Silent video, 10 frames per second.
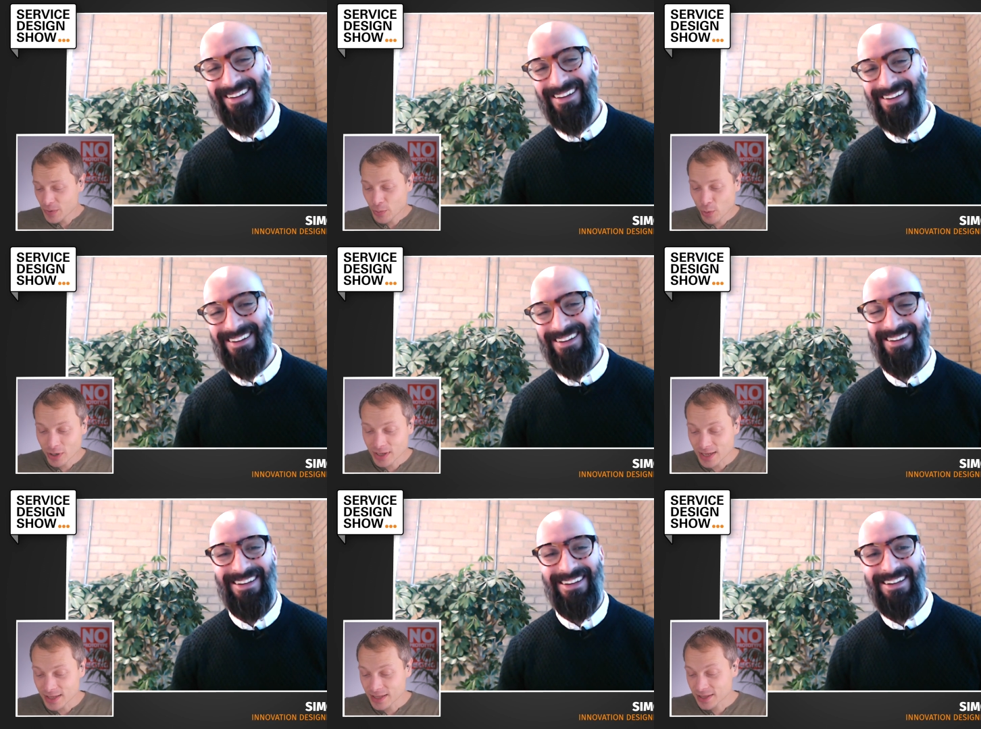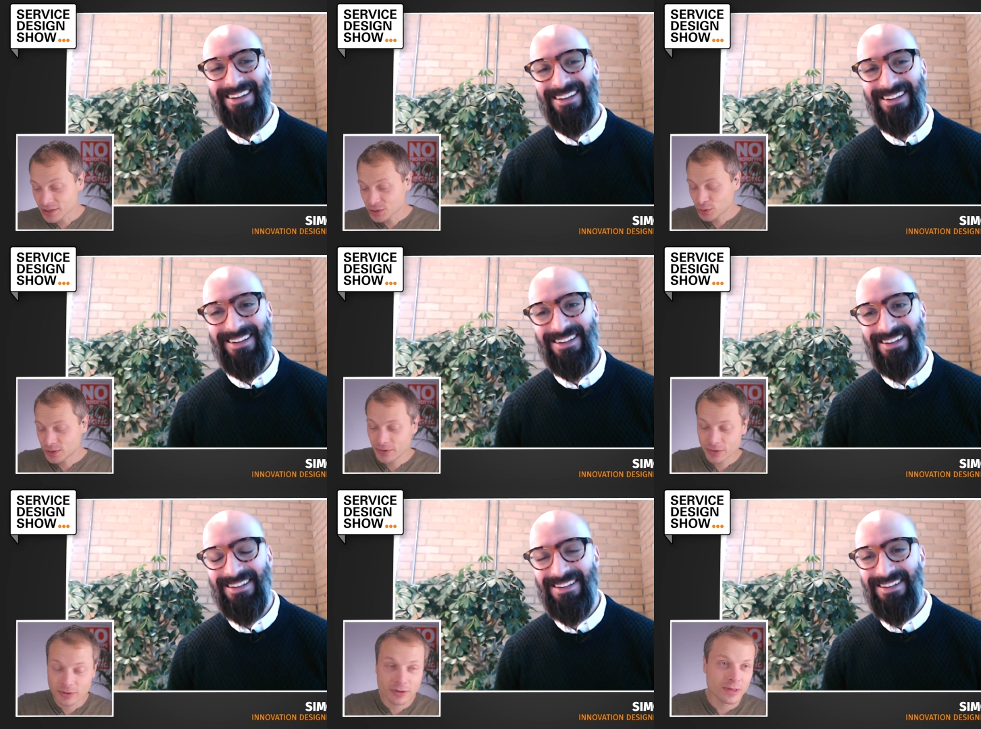Speaker 1: people want to get in touch with you to
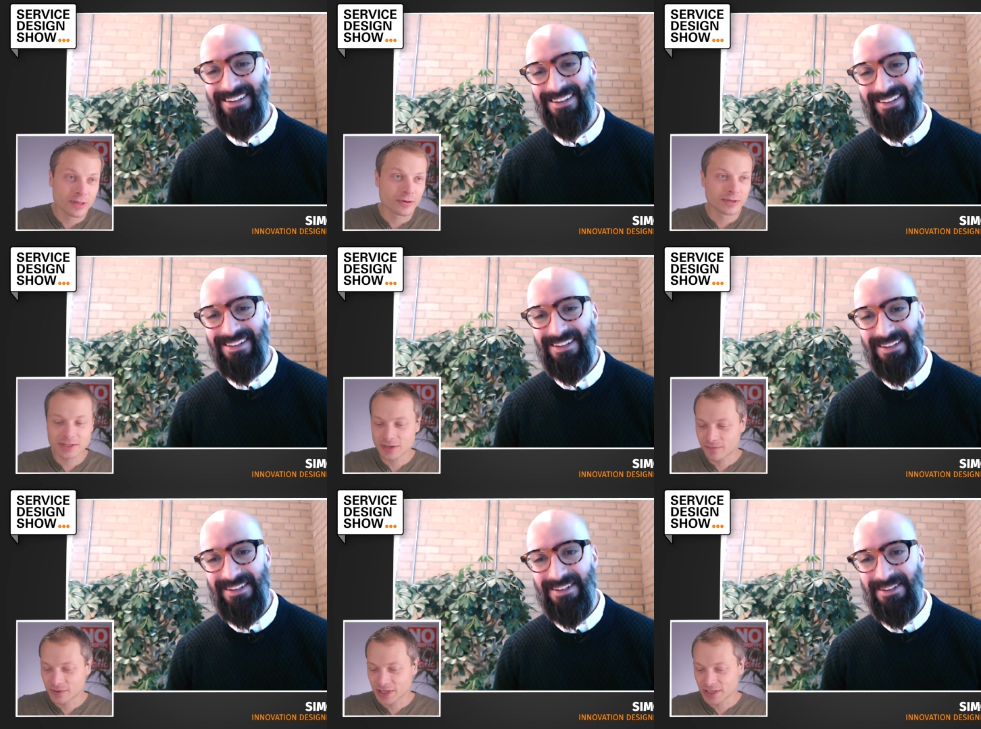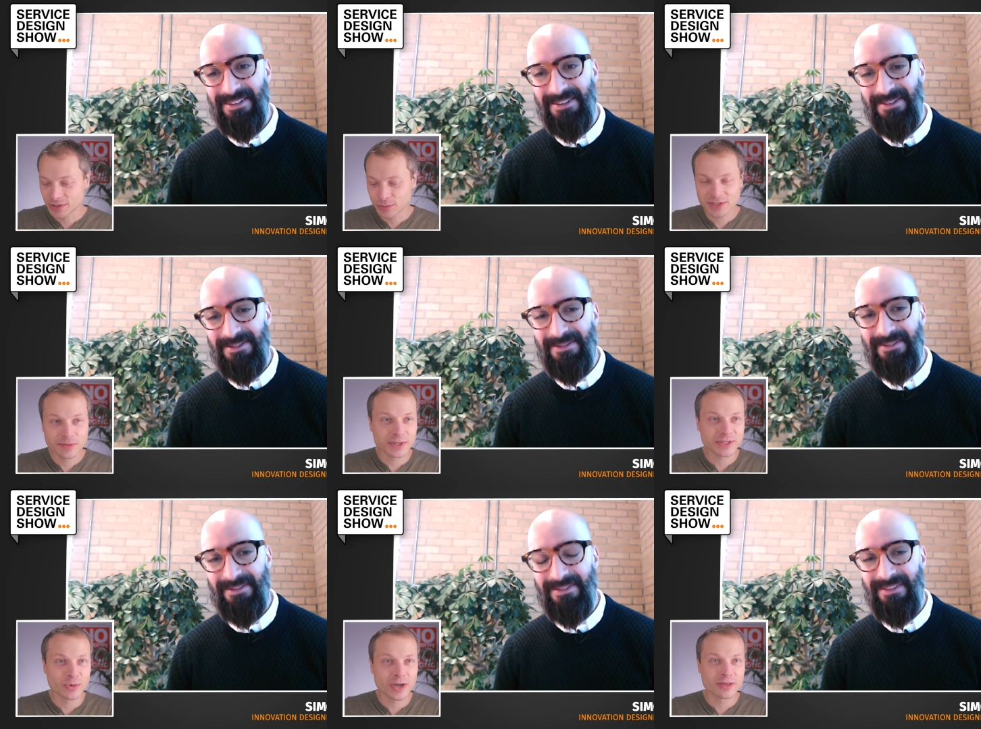continue this conversation, what's the best
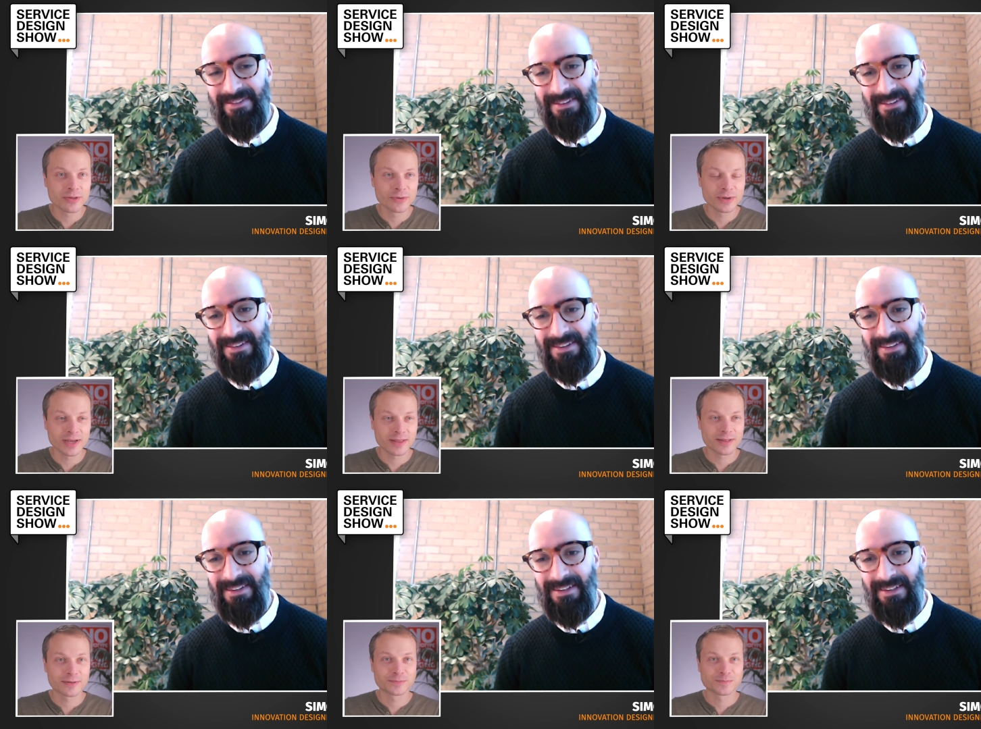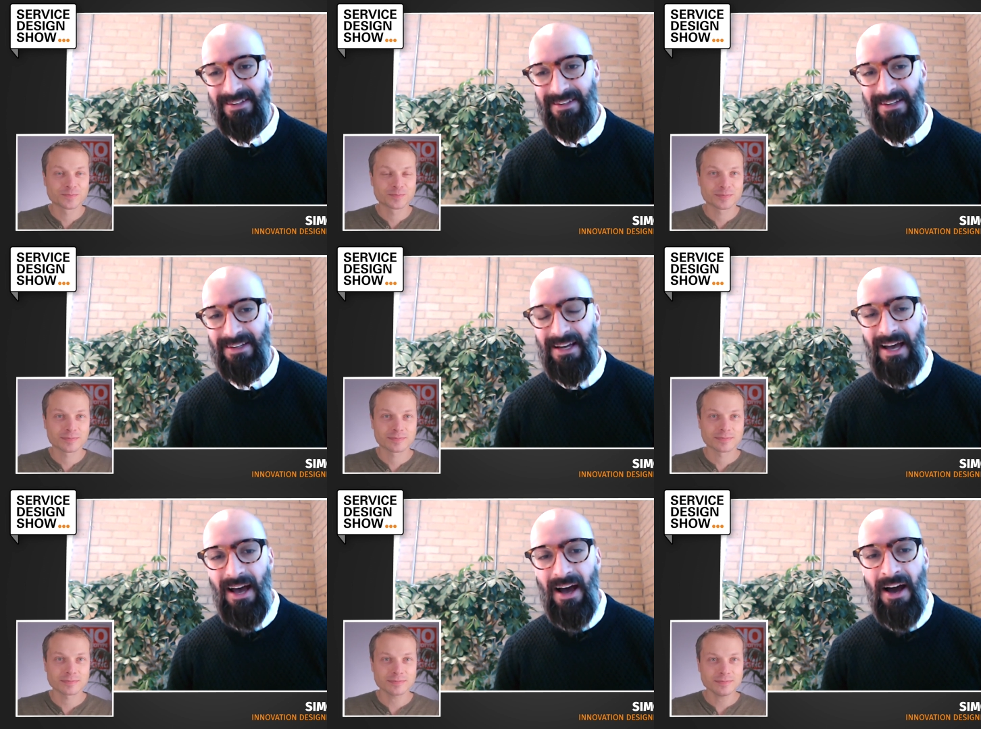way to do that?
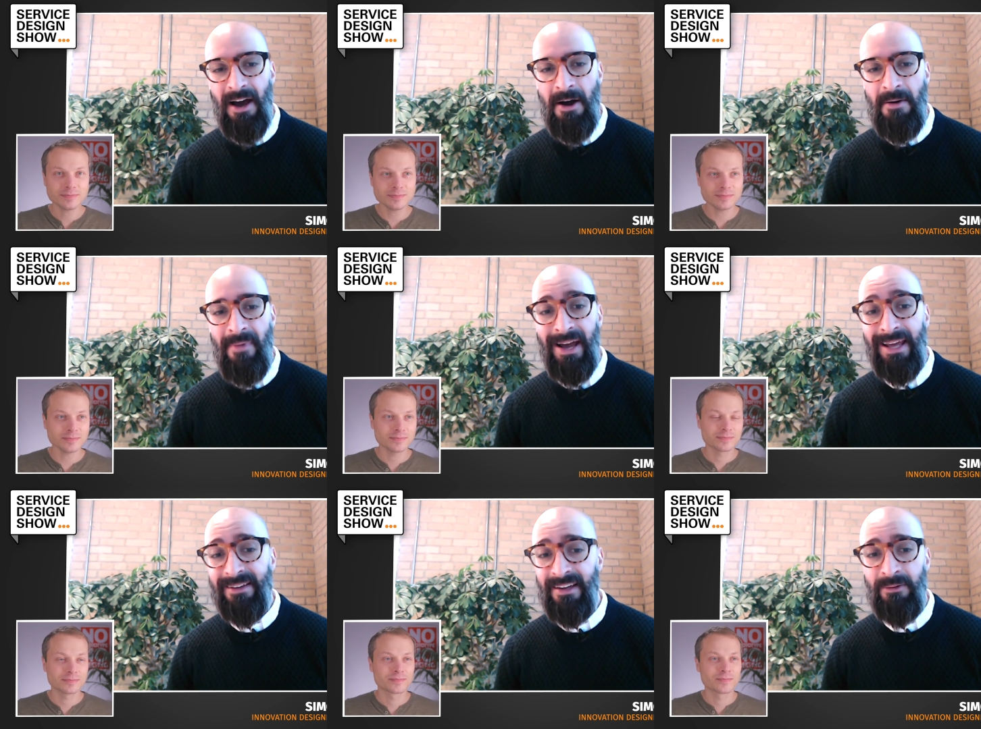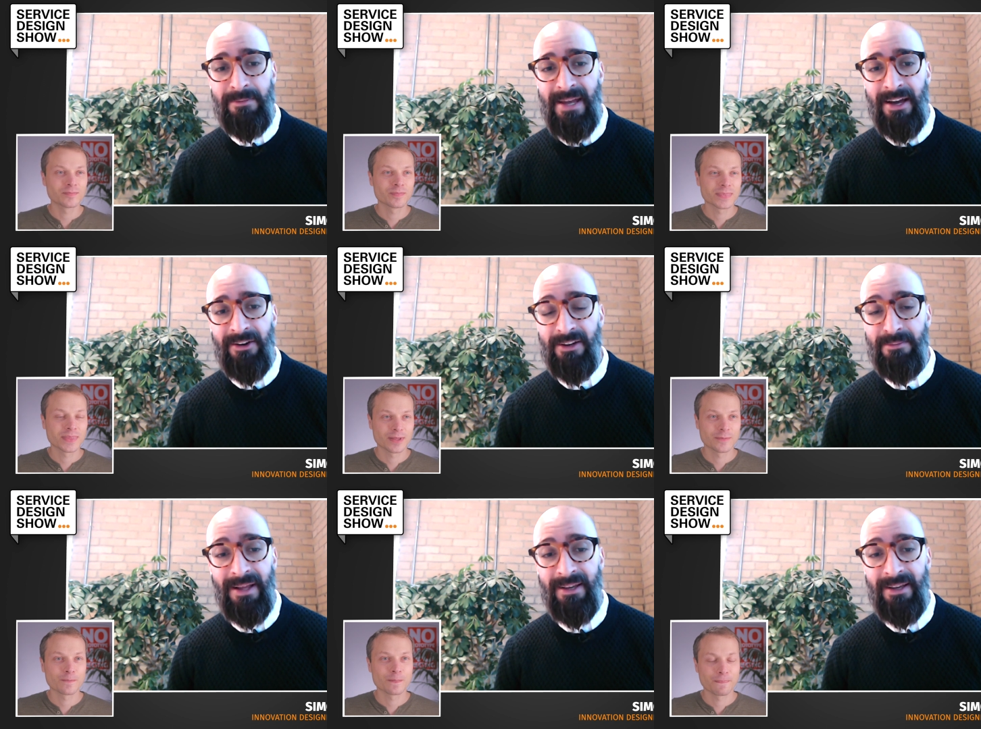Uh, my
Speaker 2: LinkedIn would be a good
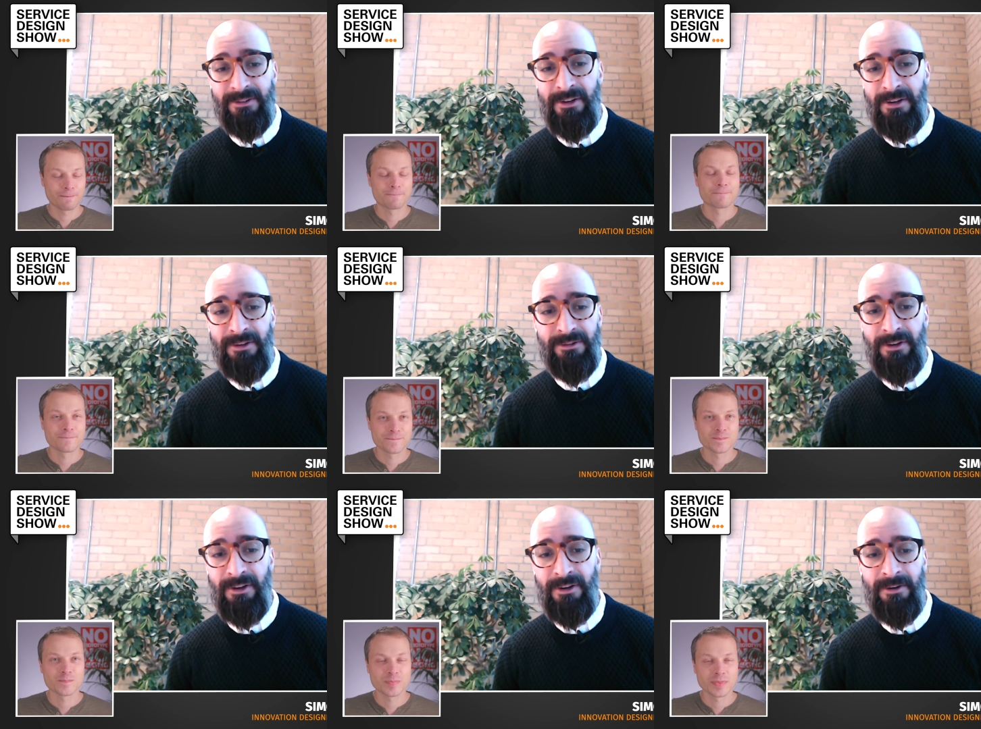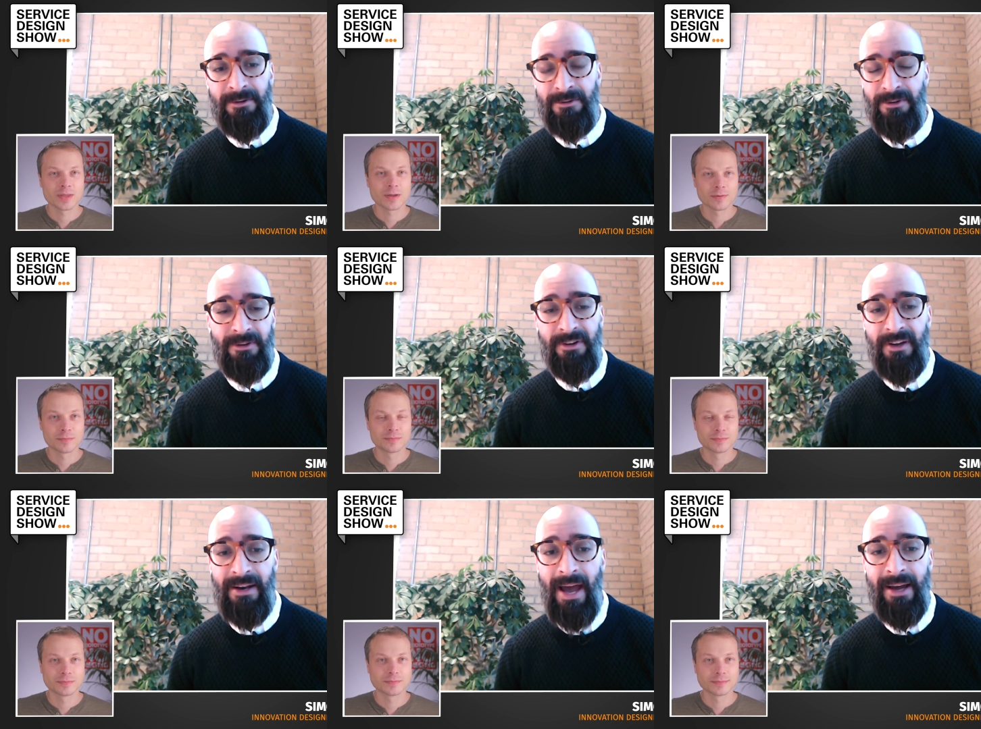place to to to, to
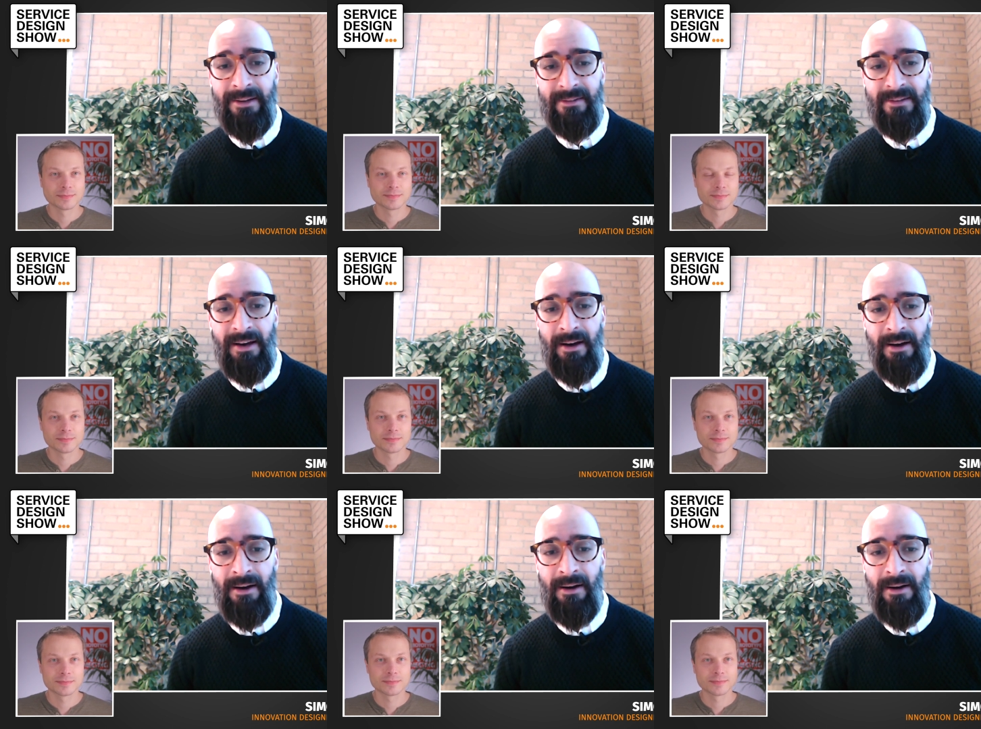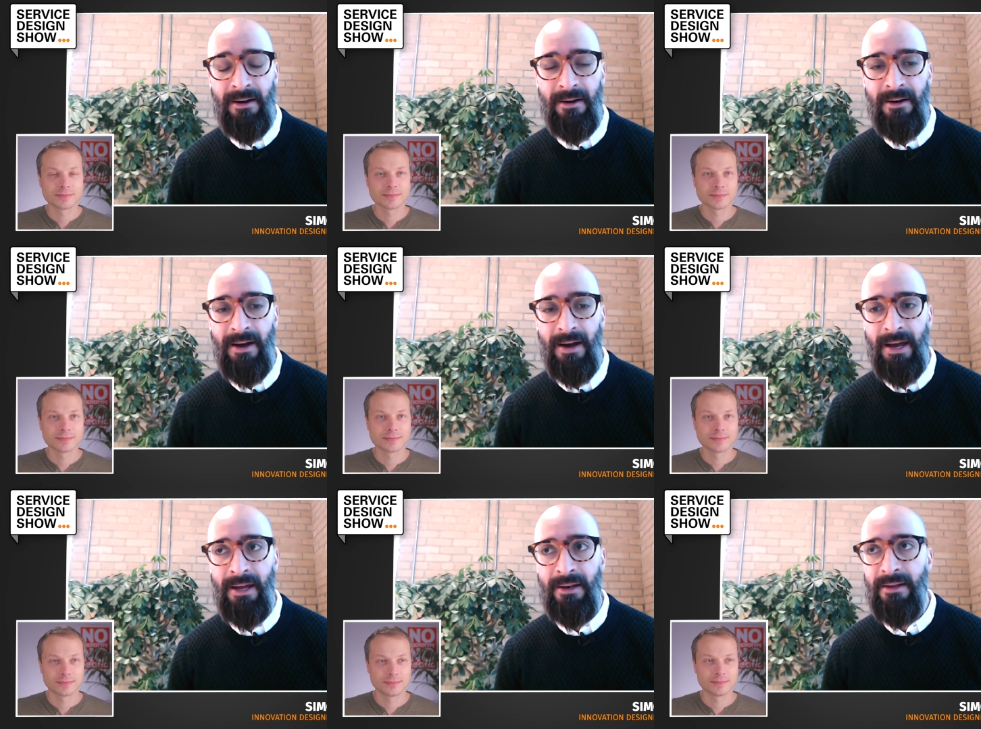connect. Uh,
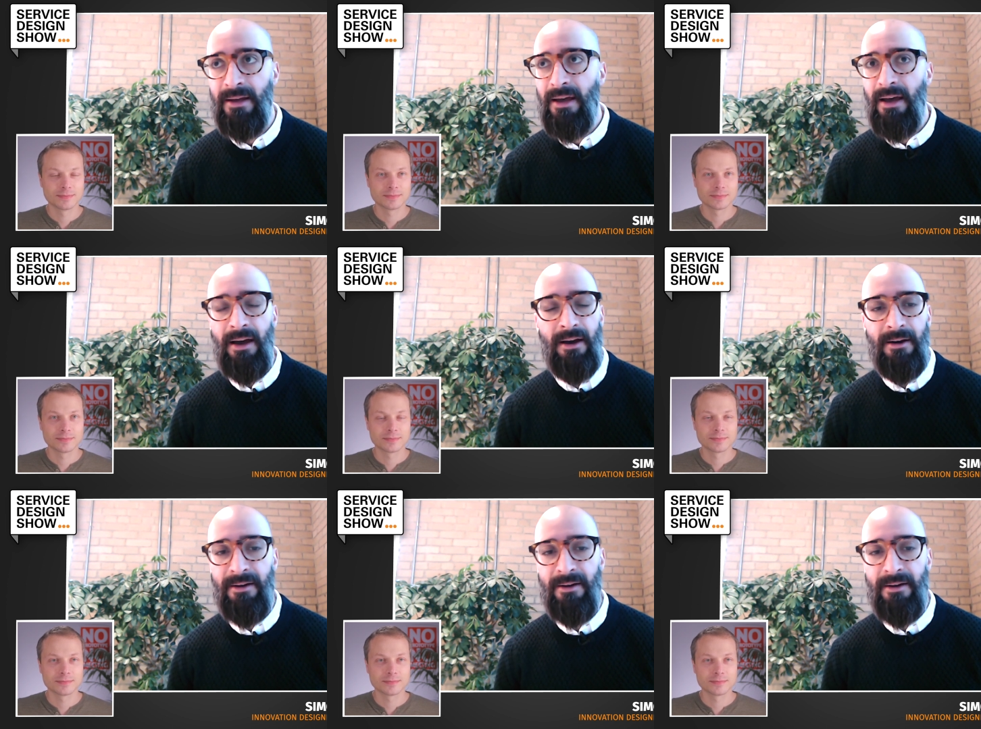and uh,